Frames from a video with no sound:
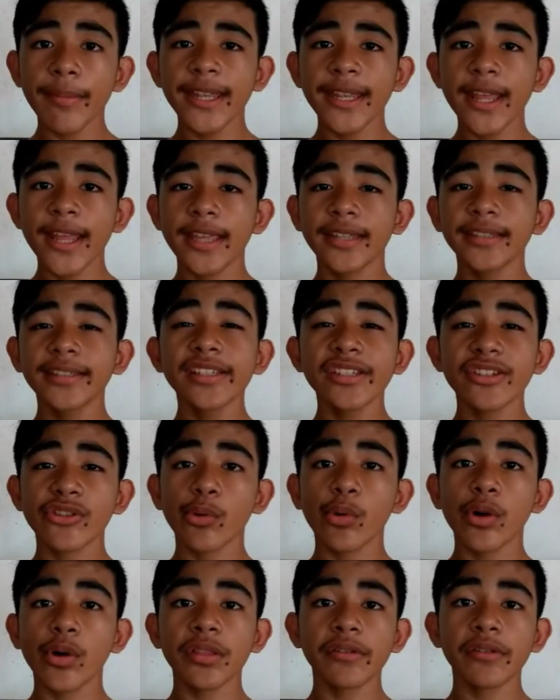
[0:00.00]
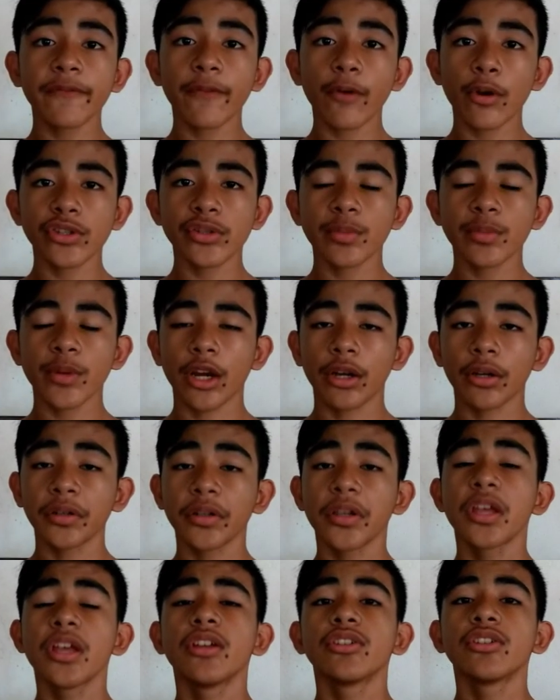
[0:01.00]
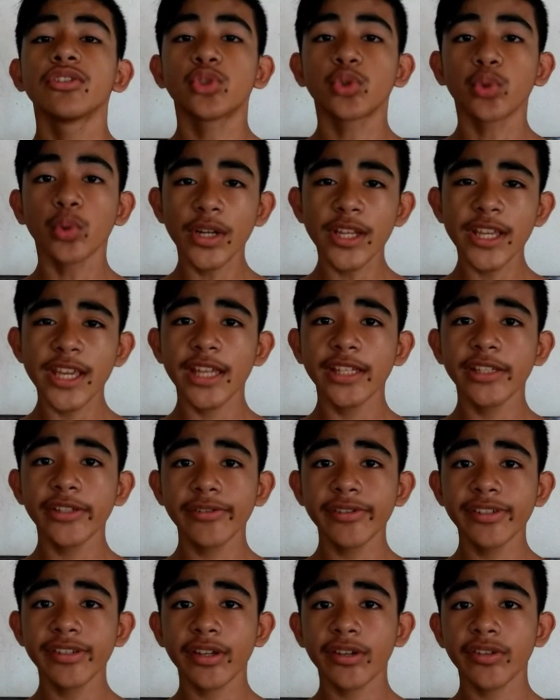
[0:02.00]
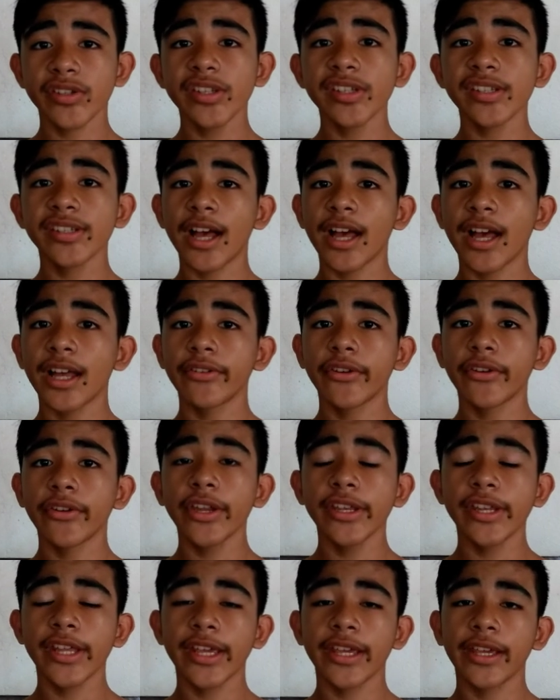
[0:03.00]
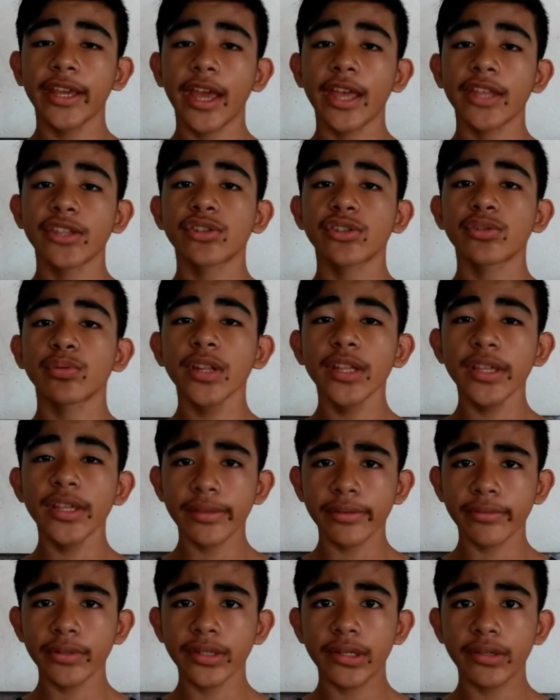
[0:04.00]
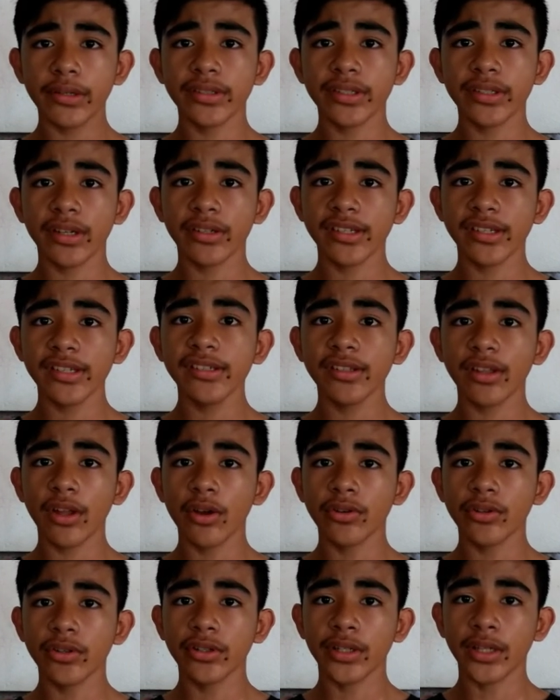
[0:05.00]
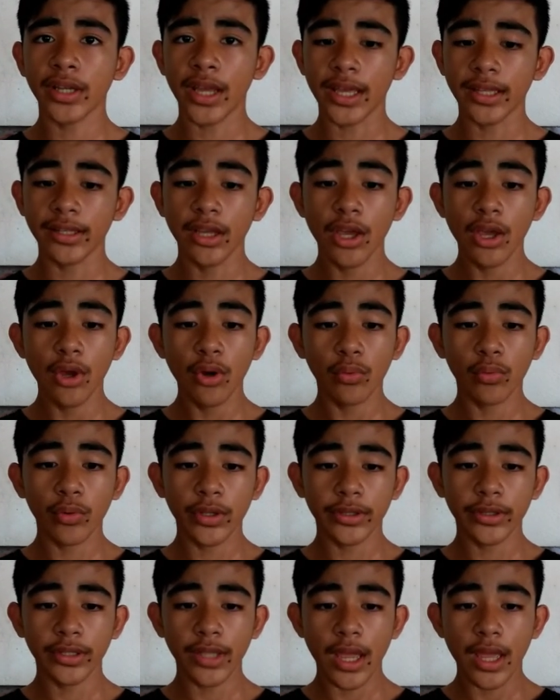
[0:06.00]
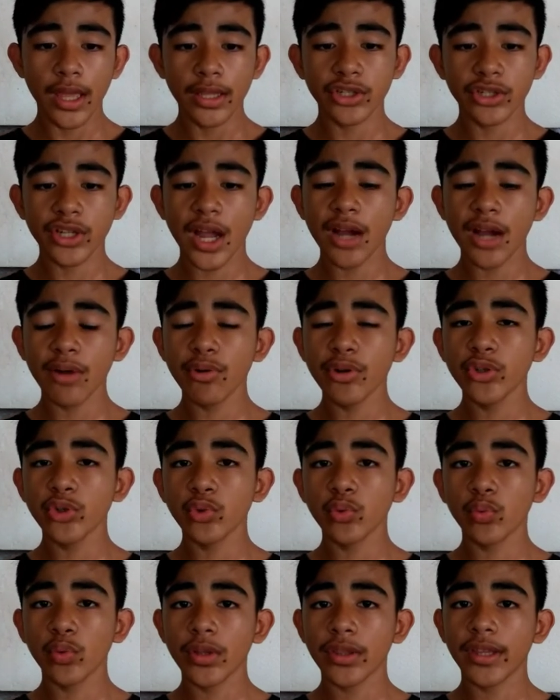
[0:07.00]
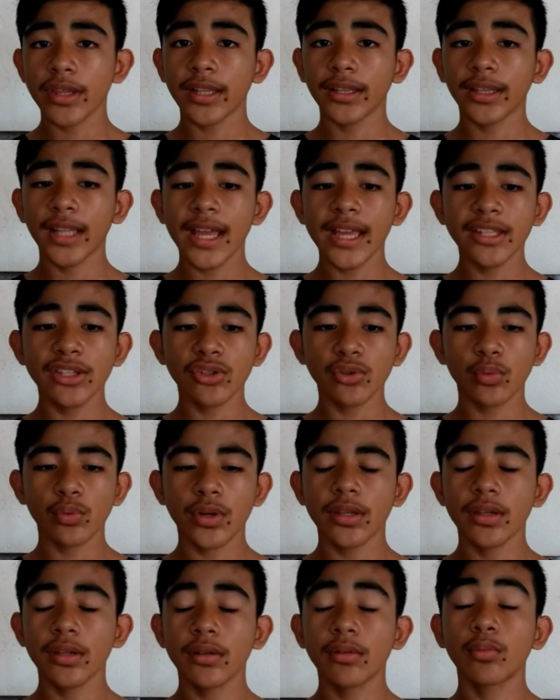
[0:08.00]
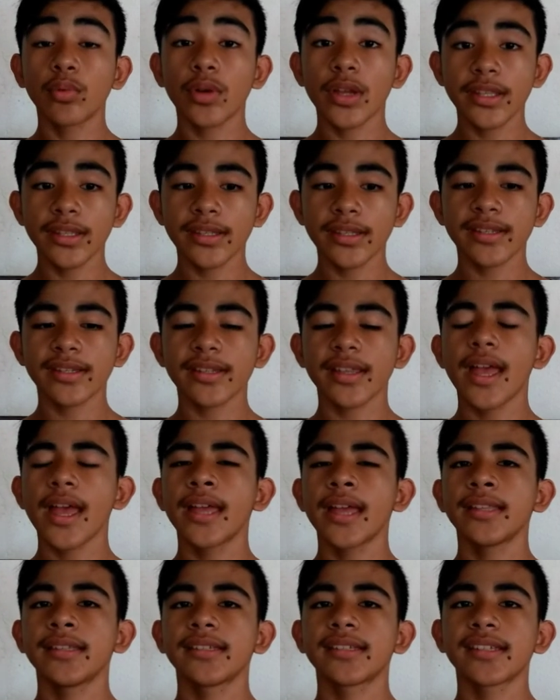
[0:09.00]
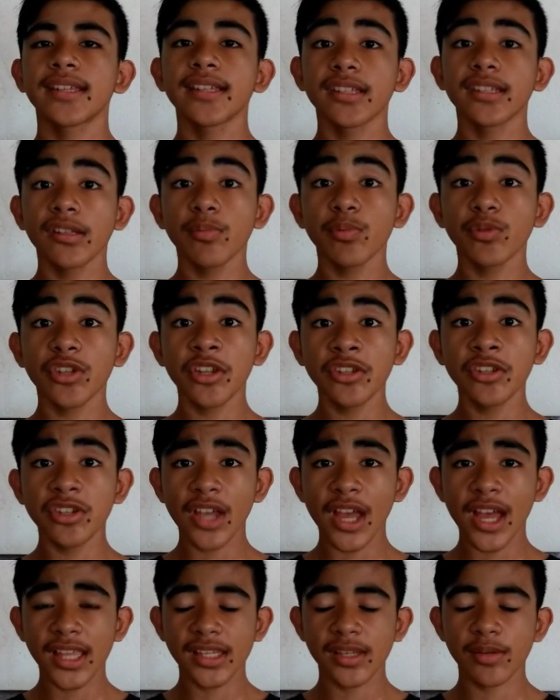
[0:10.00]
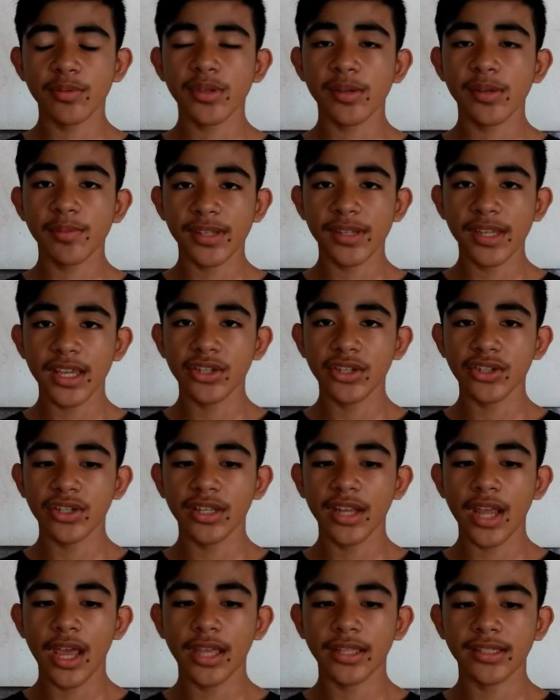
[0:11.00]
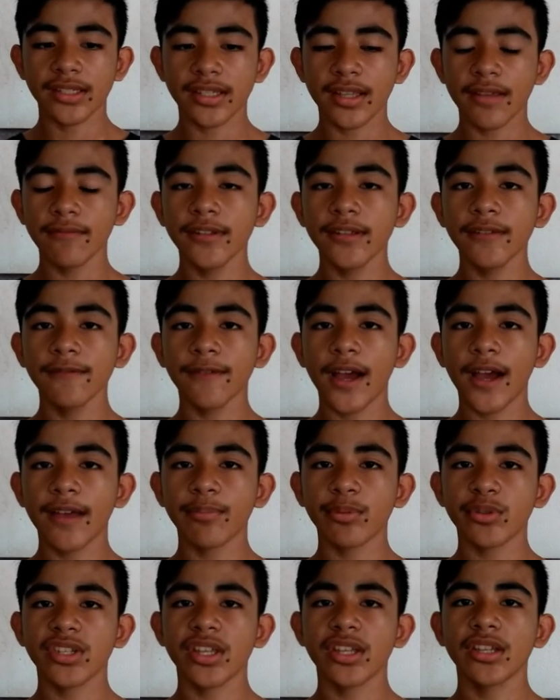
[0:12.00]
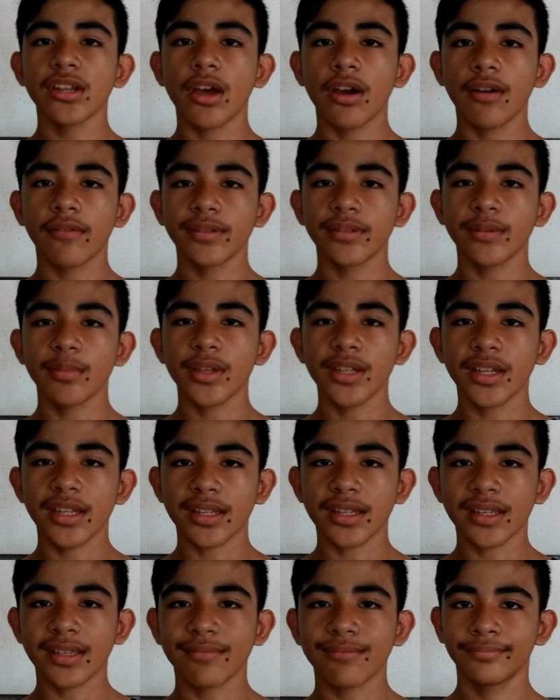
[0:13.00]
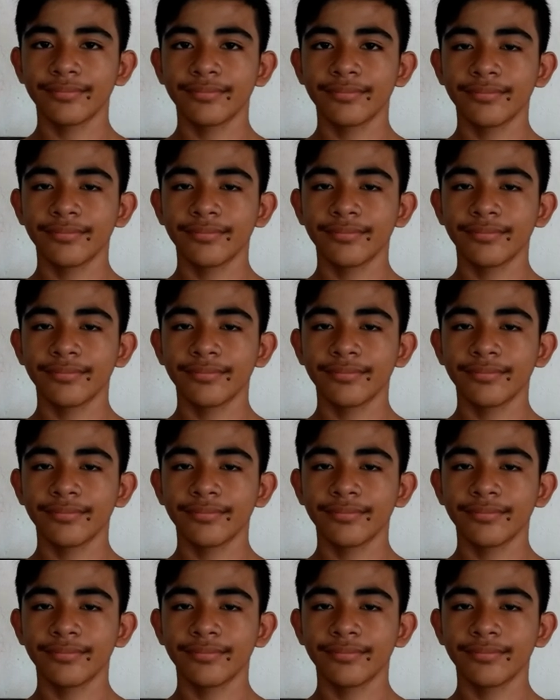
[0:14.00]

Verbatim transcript: this is Norman, and this is the weather for tomorrow. 28 degrees Celsius high during the day and 23 degrees Celsius low during the night, with showers with light winds and 60% chance of precipitation and 75% of humidity.